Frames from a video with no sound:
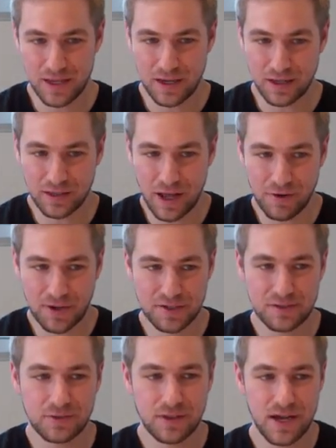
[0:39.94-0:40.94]
allowing
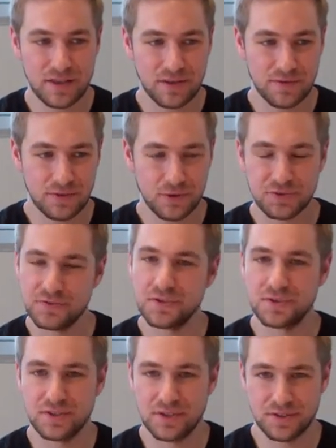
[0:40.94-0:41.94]
us to align those
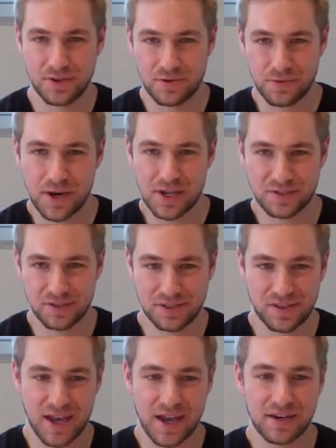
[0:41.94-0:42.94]
views in a certain way
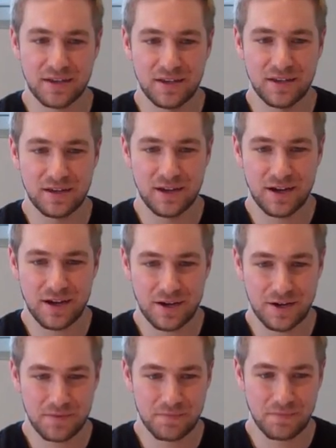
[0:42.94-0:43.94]
such that
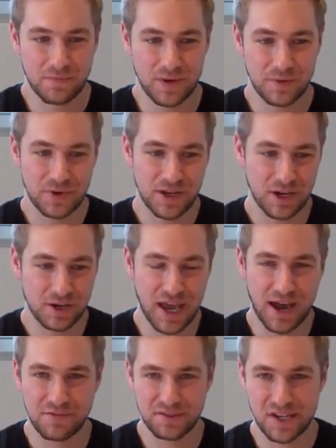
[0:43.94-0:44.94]
we could
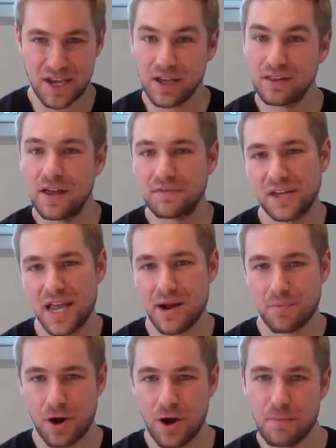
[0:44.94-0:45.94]
have, say, a left
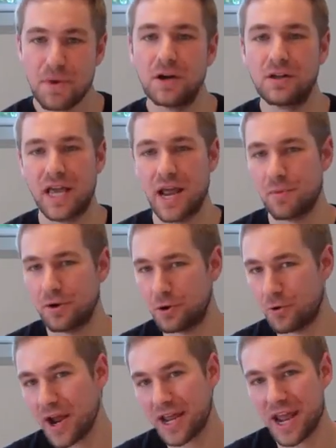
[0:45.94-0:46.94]
camera, a middle camera, and
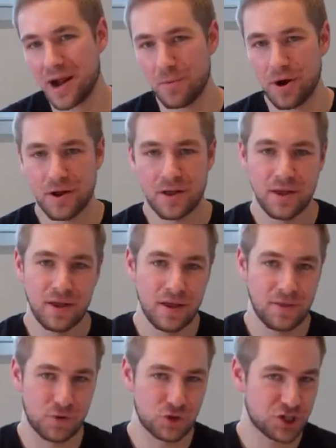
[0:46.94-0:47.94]
a right camera.
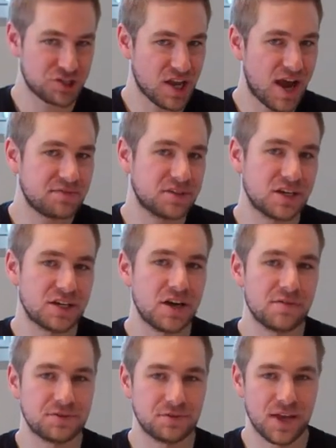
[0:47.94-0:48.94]
They're just offset
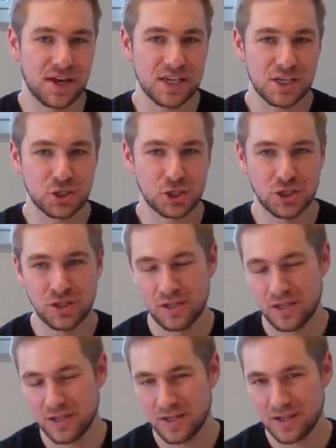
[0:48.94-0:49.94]
enough so that each
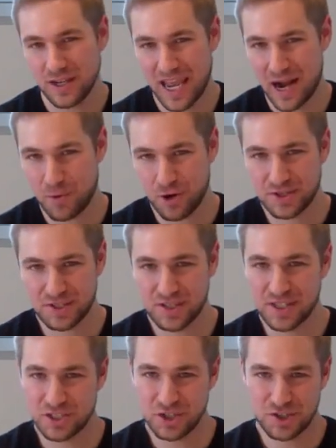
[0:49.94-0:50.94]
camera
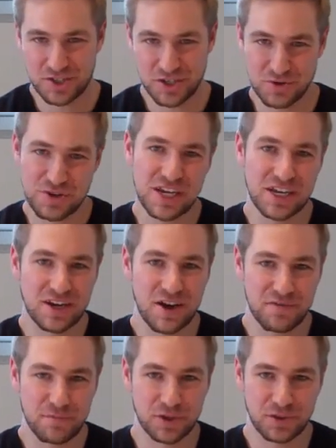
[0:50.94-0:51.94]
is just unique
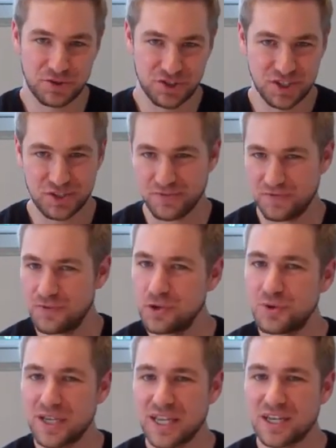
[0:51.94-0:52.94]
enough, but they're still
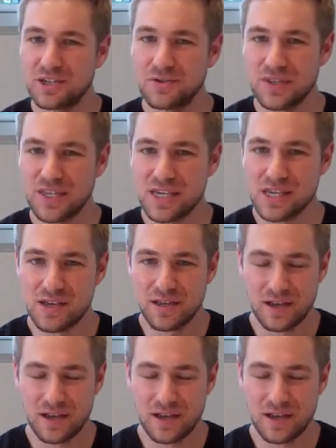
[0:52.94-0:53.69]
viewing into the